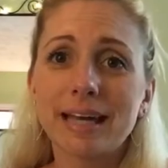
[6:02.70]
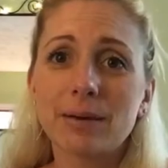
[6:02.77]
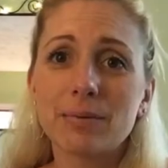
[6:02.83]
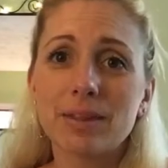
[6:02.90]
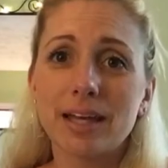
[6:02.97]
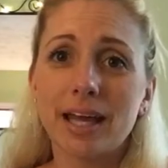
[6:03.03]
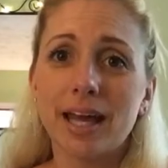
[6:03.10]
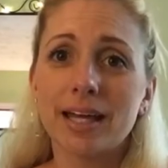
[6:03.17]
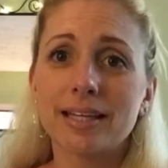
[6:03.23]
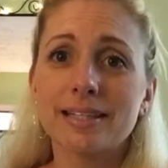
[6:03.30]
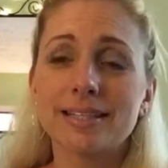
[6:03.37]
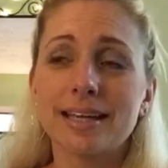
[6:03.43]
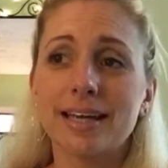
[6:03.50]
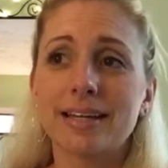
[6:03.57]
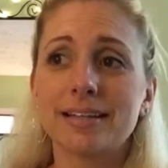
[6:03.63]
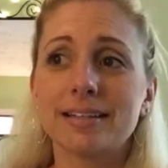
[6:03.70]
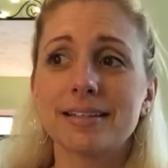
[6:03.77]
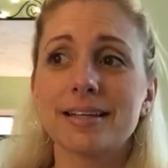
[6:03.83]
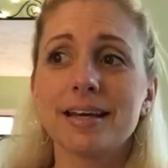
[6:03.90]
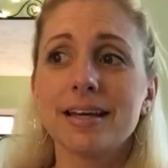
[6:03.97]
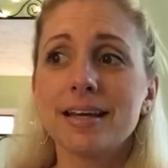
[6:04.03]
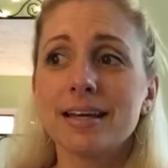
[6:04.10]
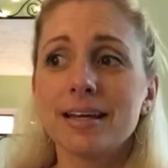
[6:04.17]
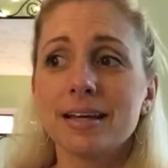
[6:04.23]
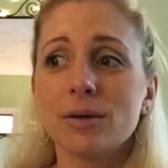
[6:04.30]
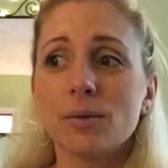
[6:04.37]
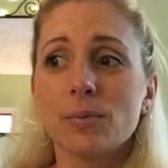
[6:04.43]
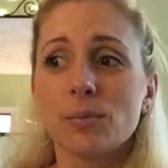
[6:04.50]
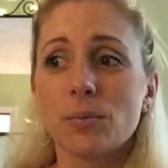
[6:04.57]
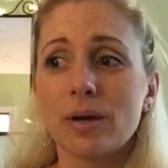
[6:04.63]
day with the kids, and
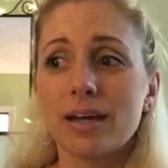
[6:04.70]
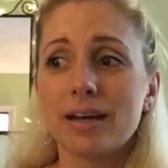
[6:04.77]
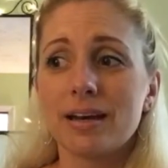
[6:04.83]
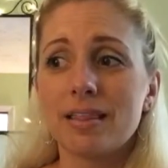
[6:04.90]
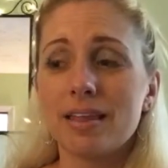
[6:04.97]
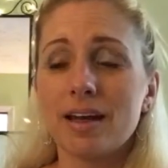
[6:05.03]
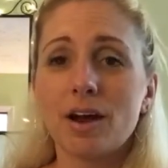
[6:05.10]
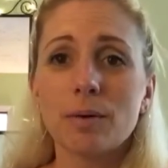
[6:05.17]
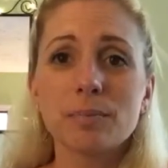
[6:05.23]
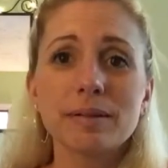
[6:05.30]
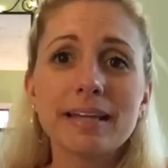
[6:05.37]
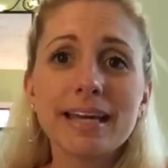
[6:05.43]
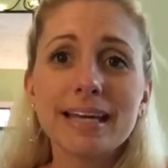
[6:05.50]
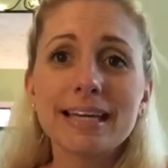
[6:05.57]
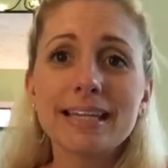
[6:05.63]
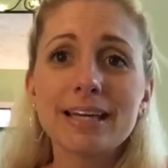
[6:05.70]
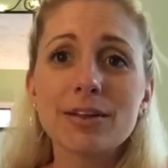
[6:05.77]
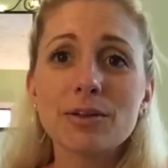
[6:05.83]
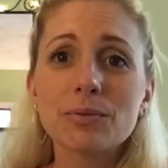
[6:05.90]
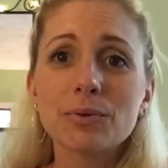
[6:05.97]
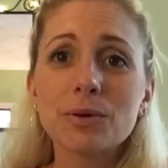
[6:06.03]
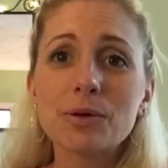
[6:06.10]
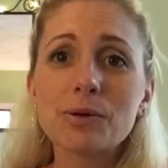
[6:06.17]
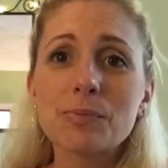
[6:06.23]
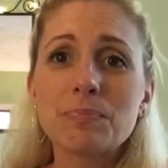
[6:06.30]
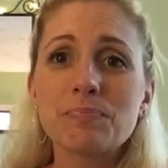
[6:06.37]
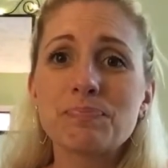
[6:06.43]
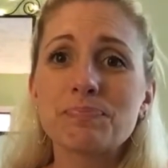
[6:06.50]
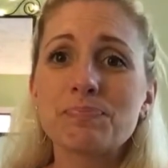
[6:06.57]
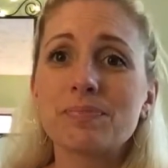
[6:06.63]
when they are playing in the other
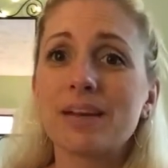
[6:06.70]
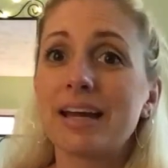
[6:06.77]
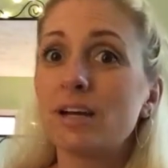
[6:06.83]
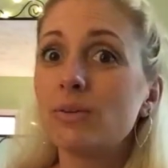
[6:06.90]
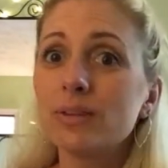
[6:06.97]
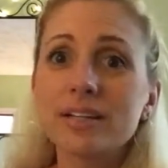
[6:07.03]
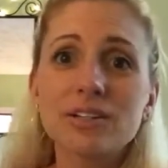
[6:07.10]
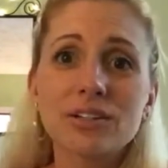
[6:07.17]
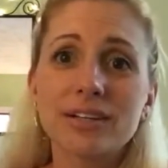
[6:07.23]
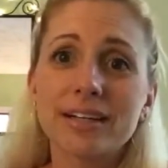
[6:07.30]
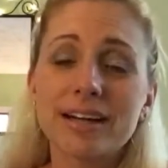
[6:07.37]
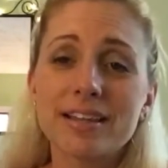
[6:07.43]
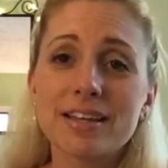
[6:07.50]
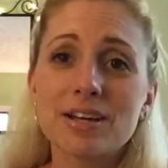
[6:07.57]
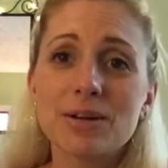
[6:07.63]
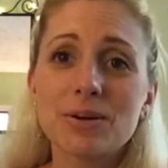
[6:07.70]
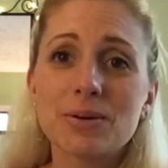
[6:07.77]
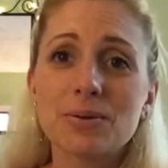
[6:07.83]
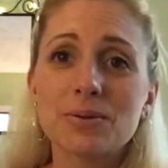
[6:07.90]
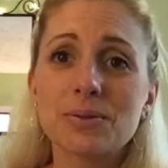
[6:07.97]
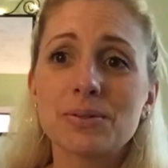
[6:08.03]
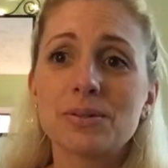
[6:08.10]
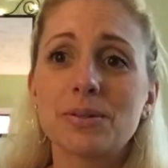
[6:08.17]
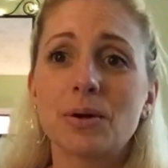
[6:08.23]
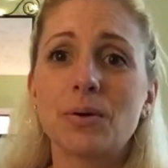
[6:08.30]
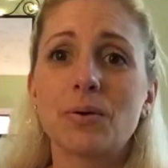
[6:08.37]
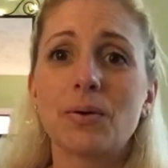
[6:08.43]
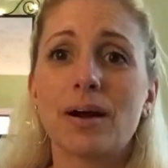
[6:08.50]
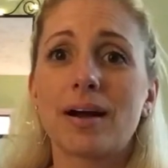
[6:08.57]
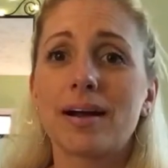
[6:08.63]
room, I don't like turning on the news, so
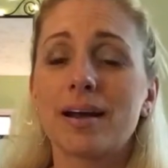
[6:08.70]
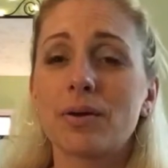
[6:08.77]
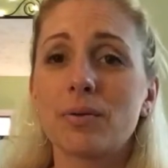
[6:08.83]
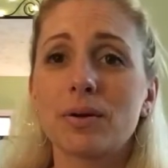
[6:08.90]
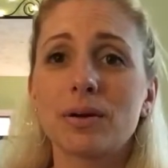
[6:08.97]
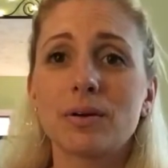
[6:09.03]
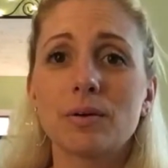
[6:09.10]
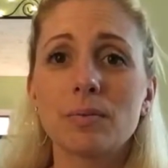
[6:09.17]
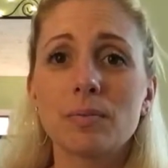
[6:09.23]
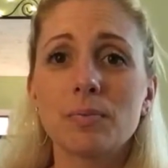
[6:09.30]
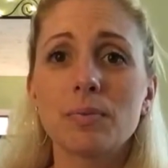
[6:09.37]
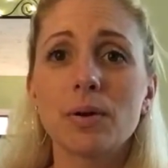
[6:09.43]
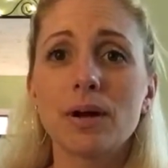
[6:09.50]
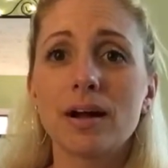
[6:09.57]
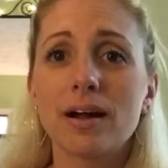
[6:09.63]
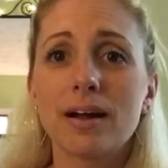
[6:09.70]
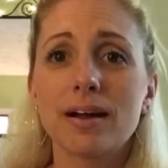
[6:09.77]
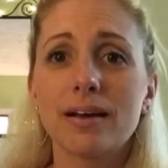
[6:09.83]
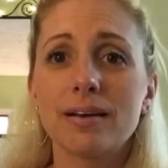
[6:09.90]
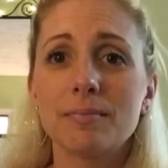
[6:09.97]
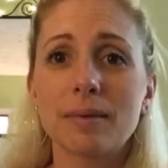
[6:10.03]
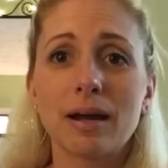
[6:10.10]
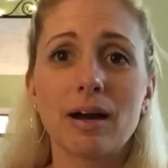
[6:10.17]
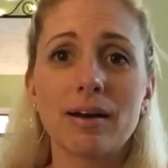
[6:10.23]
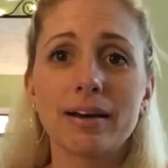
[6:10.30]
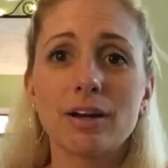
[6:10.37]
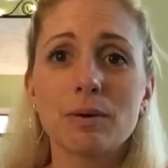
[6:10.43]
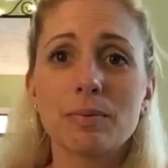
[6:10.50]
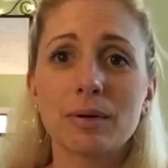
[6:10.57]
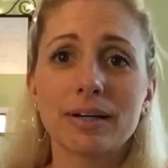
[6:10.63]
I will put on my
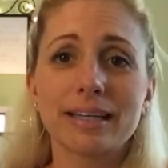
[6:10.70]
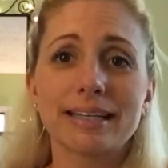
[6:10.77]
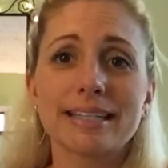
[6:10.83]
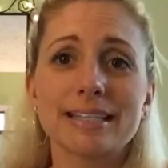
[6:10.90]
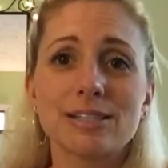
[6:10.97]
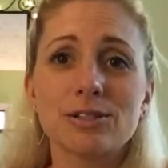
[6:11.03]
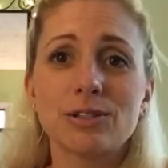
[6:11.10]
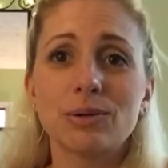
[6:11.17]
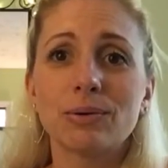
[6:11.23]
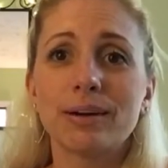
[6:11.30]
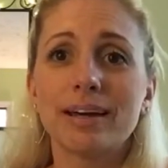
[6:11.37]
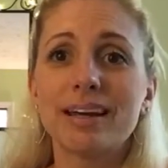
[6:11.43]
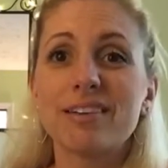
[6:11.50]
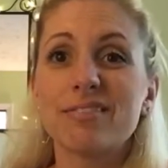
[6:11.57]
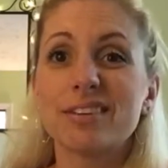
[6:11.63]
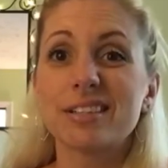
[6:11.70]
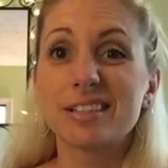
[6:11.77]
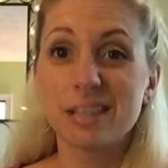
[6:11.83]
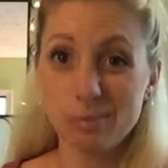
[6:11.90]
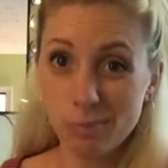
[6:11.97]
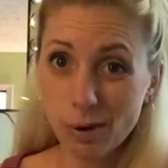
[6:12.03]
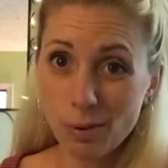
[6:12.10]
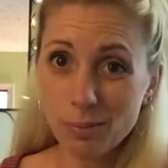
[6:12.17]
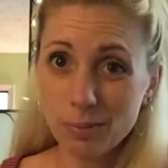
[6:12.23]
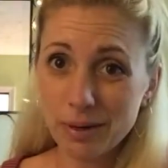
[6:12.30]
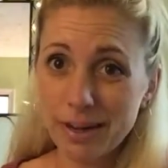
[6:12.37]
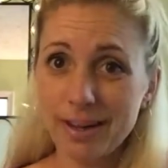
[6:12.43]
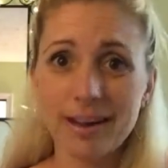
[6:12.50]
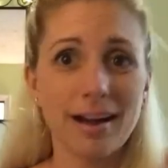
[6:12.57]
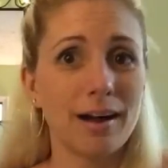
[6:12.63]
audiobook and listen to it. If it's
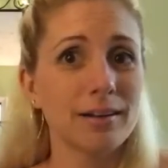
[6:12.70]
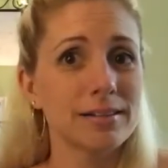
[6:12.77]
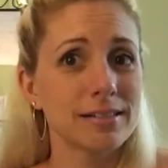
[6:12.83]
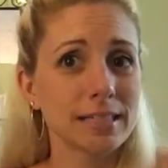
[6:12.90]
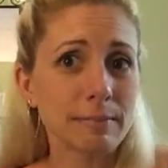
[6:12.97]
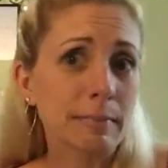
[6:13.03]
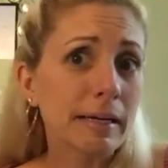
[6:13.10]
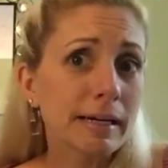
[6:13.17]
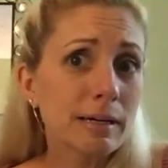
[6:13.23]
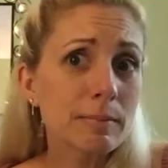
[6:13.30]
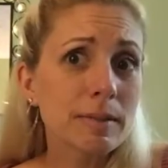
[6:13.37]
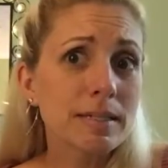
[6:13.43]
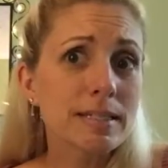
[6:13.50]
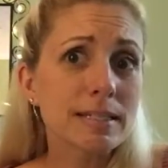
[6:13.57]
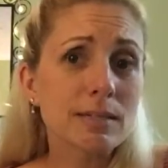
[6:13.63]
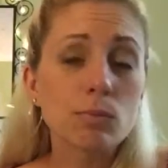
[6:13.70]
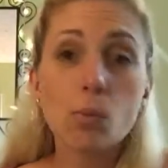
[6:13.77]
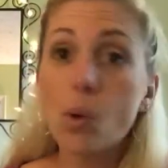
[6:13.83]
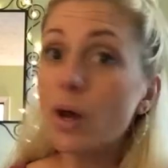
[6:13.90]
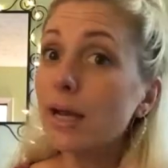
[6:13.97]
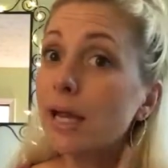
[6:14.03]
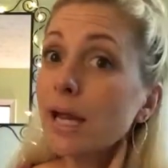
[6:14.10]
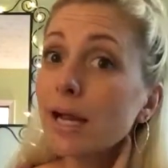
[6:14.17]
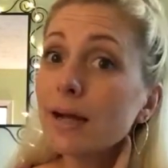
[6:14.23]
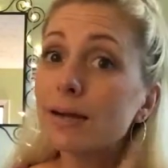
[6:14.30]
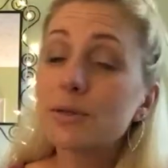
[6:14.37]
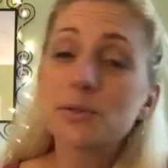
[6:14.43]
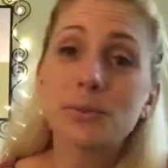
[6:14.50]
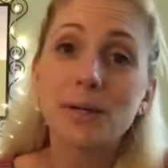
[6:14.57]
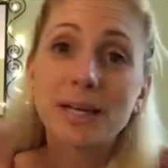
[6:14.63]
inappropriate, I'll stick my earbuds in one
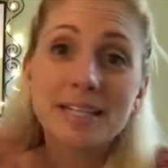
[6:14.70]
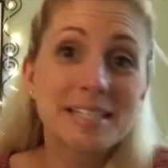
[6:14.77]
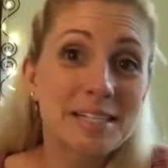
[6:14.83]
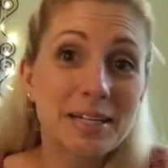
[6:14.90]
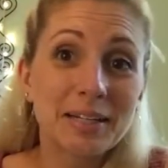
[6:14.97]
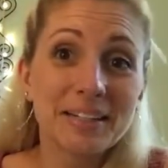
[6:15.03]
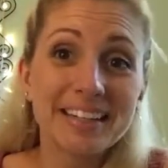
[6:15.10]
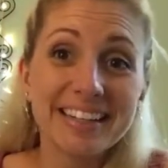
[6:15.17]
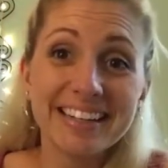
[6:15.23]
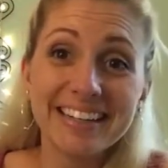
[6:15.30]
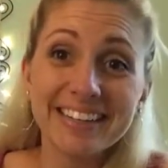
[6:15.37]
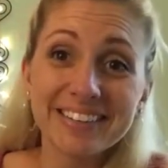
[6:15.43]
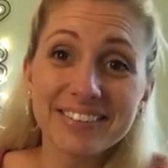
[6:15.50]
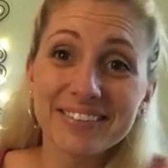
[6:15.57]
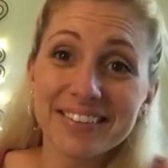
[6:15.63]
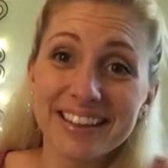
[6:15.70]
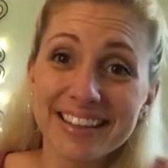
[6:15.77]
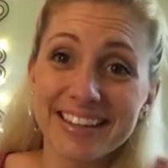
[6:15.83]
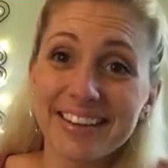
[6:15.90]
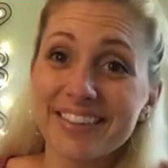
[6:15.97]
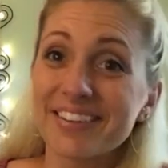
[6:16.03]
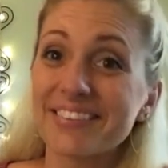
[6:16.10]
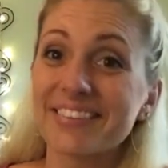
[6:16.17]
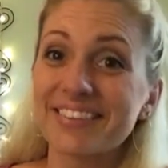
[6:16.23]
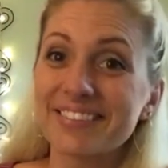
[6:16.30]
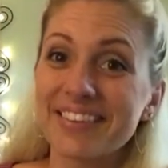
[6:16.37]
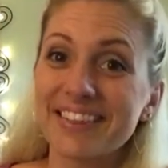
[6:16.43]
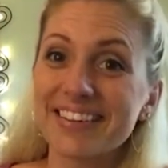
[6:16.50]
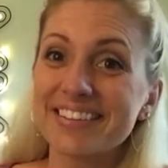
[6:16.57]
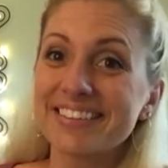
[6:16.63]
ear so I can still hear with the other one
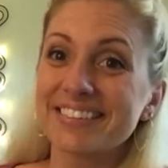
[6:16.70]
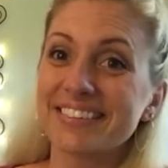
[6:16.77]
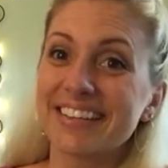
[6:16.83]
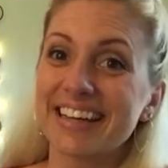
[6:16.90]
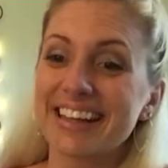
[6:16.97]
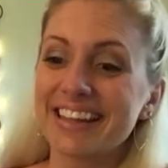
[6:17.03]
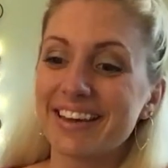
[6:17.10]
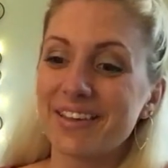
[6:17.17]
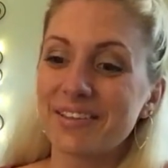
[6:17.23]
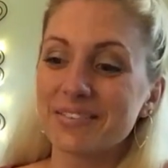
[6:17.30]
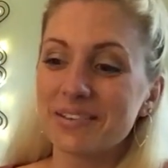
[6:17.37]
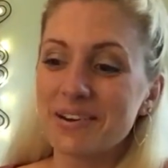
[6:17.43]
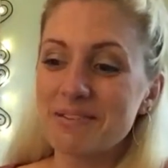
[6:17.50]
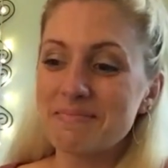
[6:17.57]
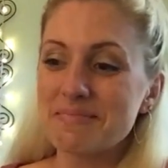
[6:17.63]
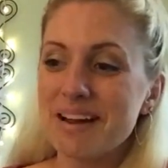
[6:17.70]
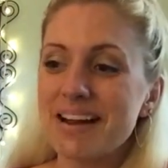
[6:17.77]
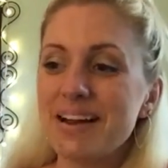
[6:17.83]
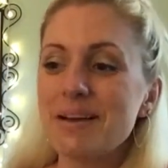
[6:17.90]
what they're doing in the other room.